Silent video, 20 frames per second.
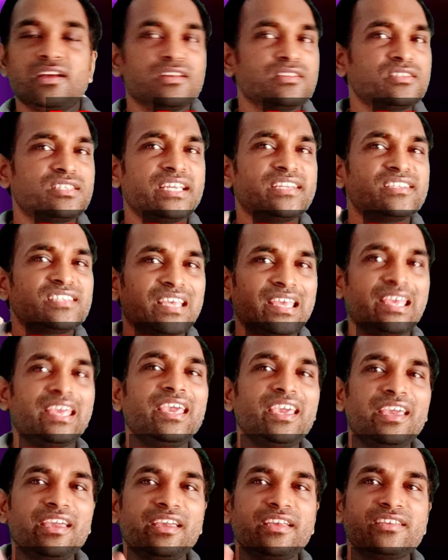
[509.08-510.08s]
Since
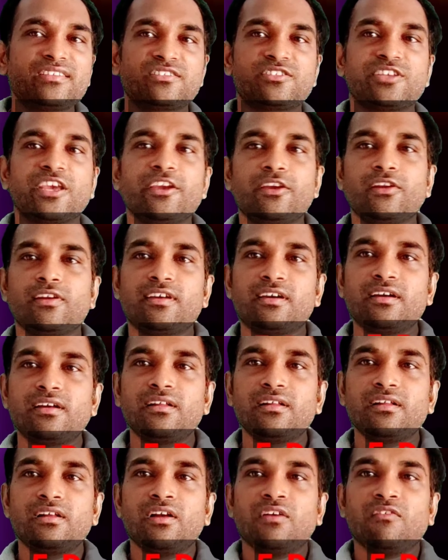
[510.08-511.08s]
he is
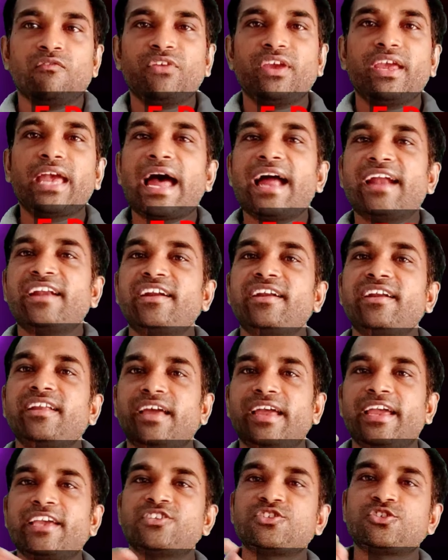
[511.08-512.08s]
singular, we
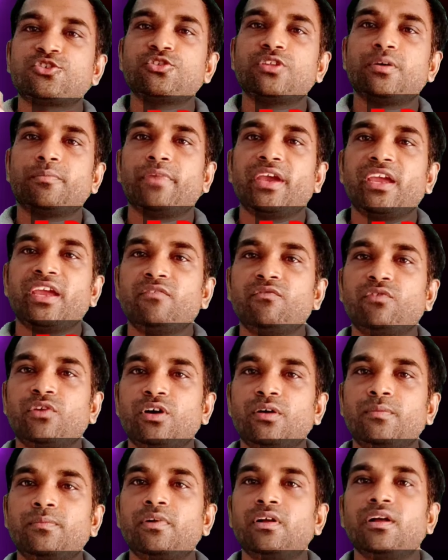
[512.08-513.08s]
added s to the main
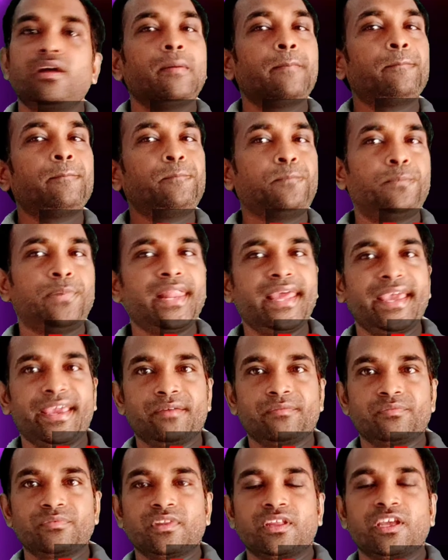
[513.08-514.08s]
verb
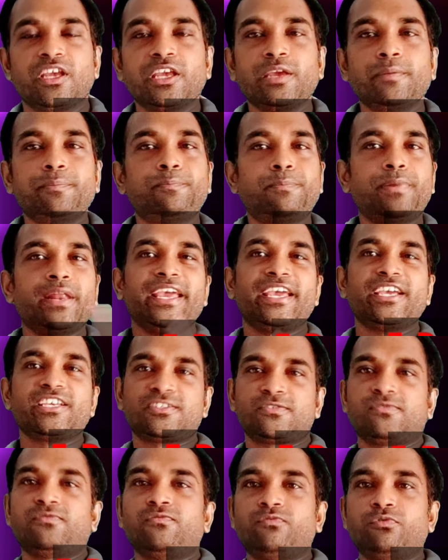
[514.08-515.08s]
play. He
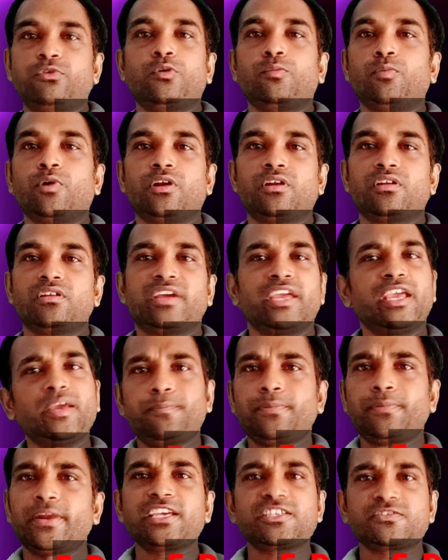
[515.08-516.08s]
plays football. He
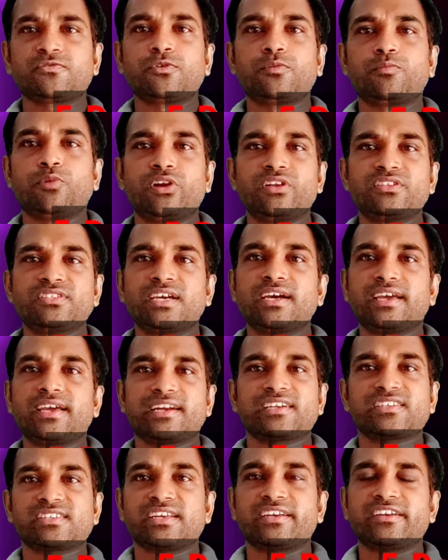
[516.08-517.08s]
plays football is a
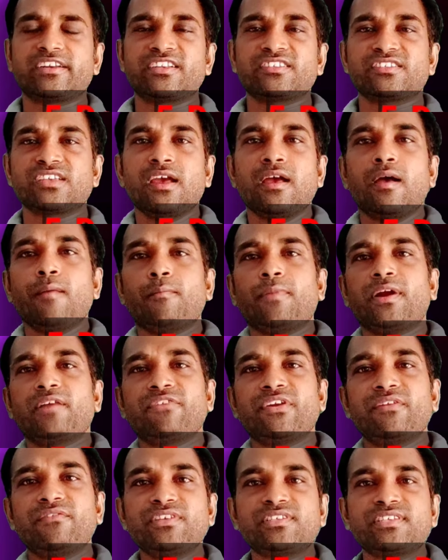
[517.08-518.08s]
correct sentence.
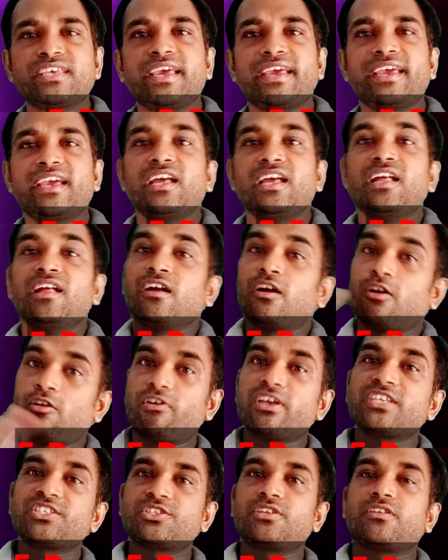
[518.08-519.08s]
But when we say
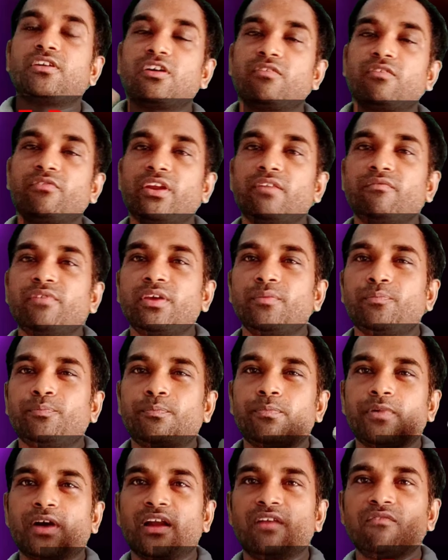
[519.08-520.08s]
question or when we
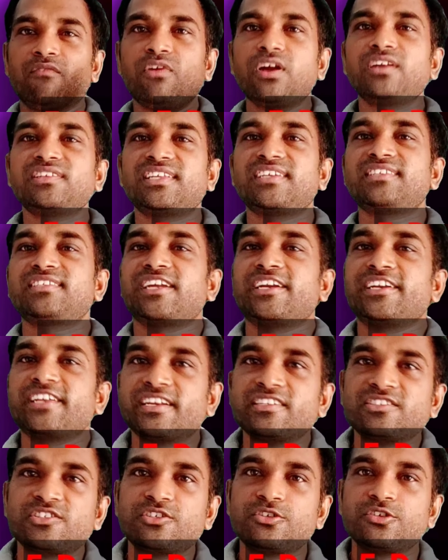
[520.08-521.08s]
convert that
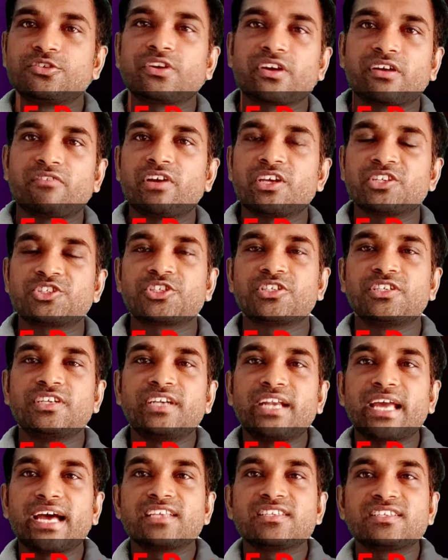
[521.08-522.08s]
sentence into a
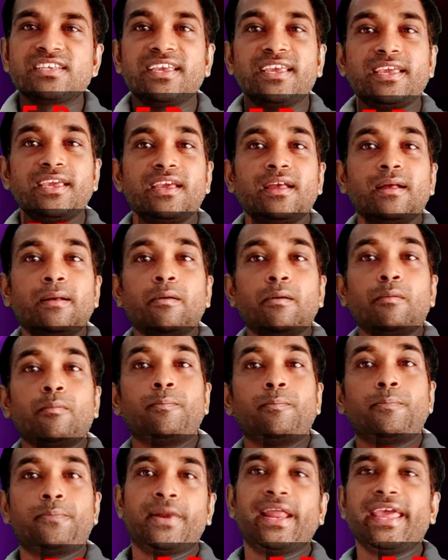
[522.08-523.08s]
question, does he
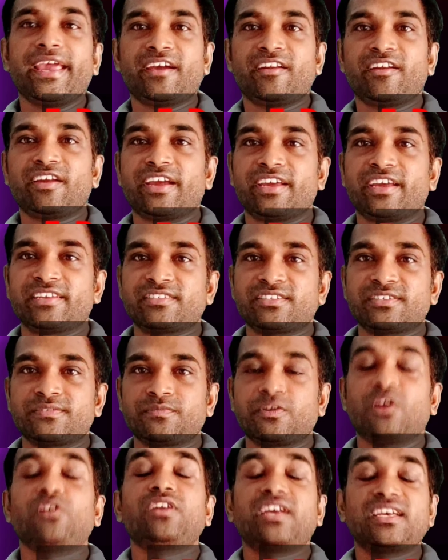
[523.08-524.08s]
play cricket
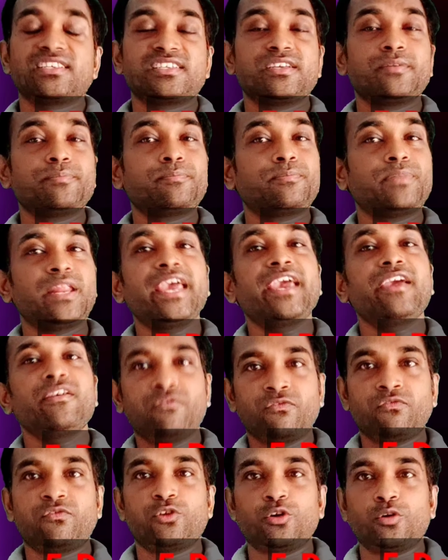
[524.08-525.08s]
or does he play
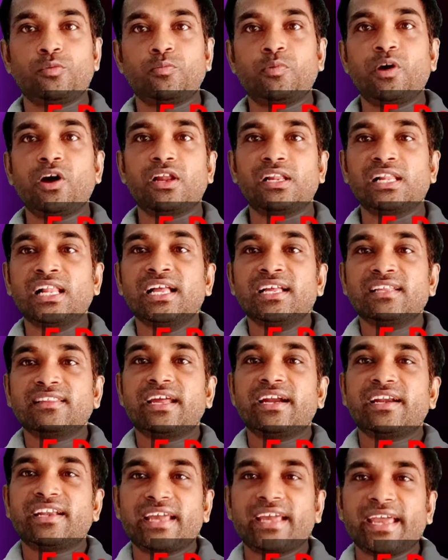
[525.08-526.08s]
football?
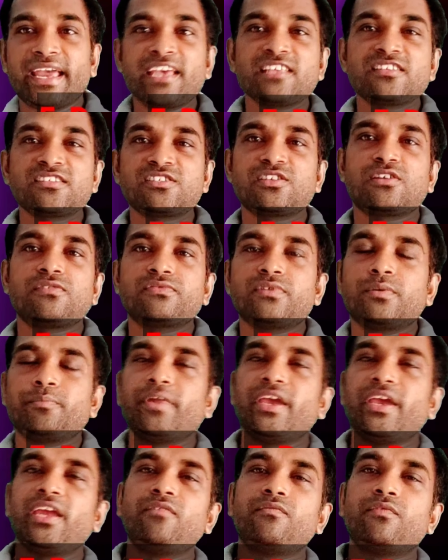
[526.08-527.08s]
That s of the
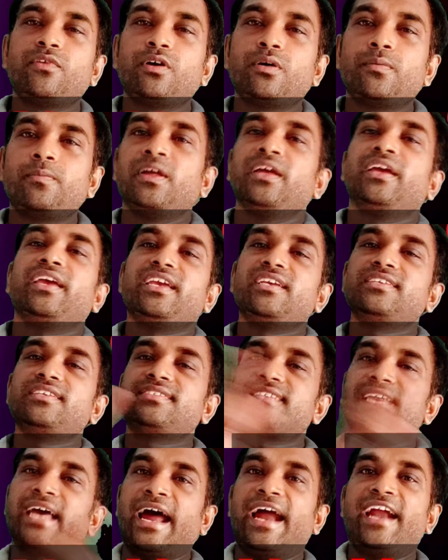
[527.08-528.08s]
main verb
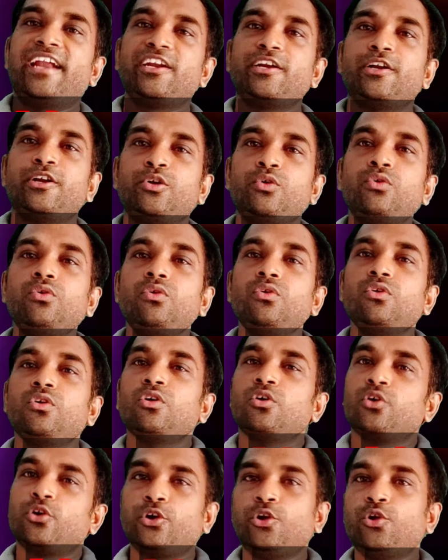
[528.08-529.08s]
is added to
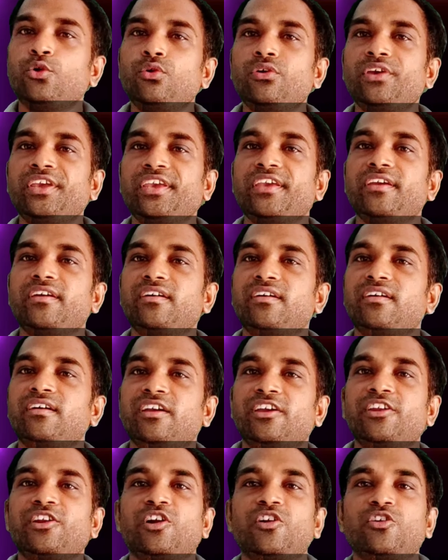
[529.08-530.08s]
do here
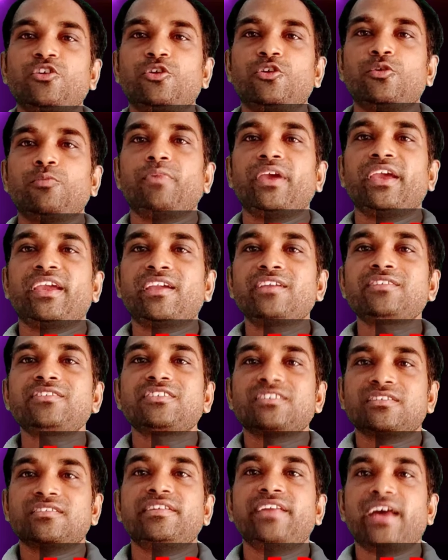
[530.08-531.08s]
in order to make
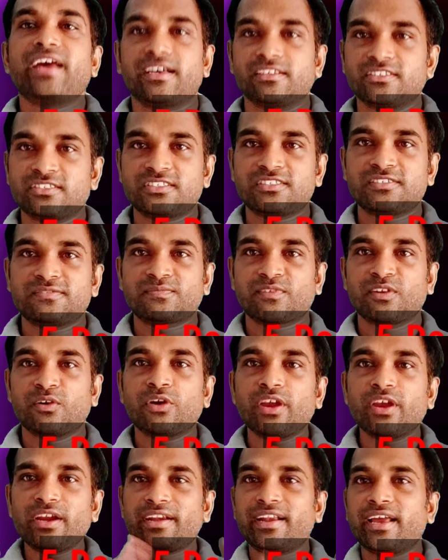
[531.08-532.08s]
it does.
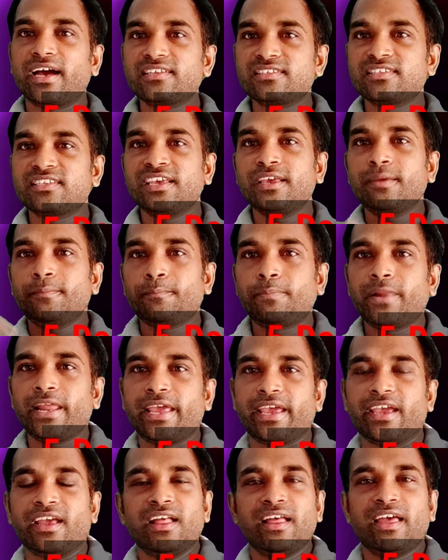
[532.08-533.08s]
Okay, does he
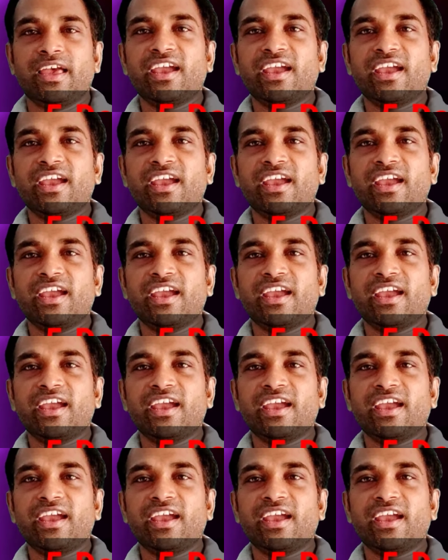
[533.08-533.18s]
play?